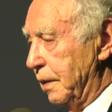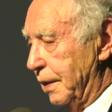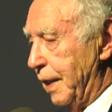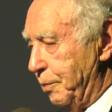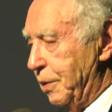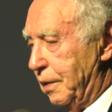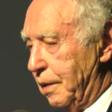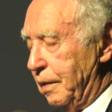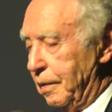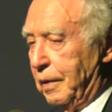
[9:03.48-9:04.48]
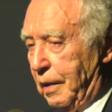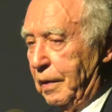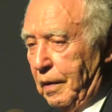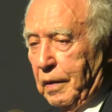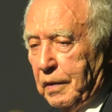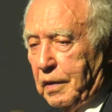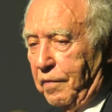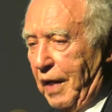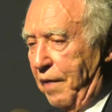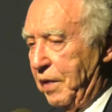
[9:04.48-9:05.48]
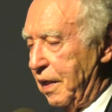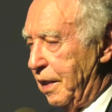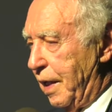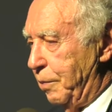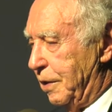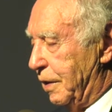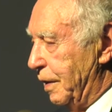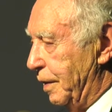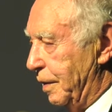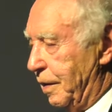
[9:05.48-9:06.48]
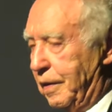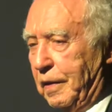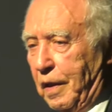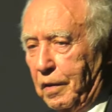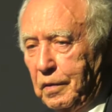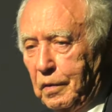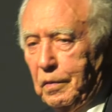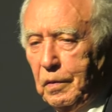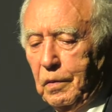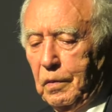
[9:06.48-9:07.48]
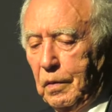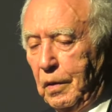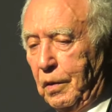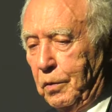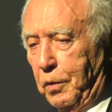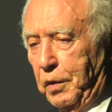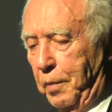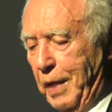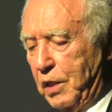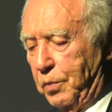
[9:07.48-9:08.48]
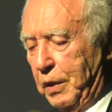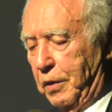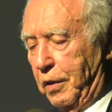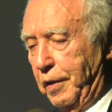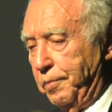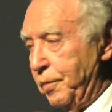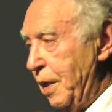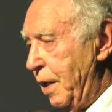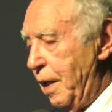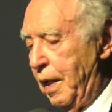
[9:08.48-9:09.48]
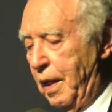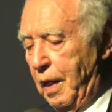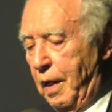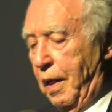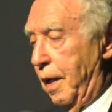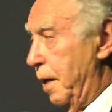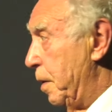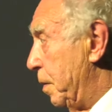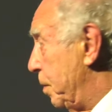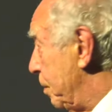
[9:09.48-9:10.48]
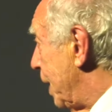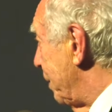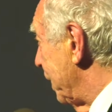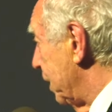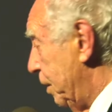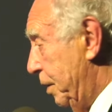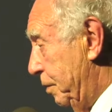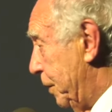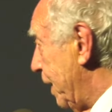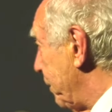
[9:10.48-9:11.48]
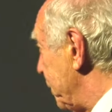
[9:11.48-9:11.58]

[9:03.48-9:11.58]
kept surviving, kept, uh, you know, doing the best we could. Uh, my mother, whenever